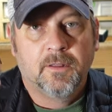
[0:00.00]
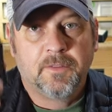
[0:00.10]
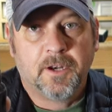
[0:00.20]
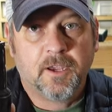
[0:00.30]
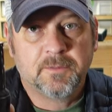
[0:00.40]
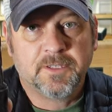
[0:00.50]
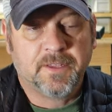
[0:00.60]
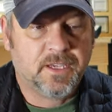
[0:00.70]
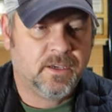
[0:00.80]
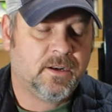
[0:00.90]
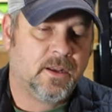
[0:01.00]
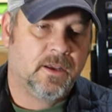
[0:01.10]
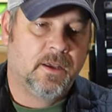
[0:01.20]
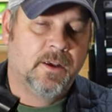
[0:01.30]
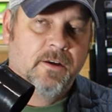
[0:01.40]
that it comes in the kit,
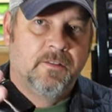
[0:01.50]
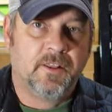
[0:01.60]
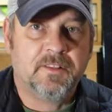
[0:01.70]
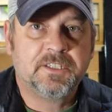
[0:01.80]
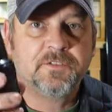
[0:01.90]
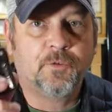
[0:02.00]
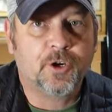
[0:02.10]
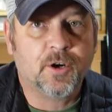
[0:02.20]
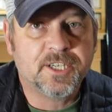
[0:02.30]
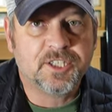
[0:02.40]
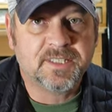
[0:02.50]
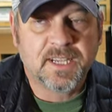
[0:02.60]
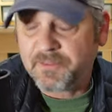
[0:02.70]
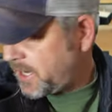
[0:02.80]
and this is for your inch and seven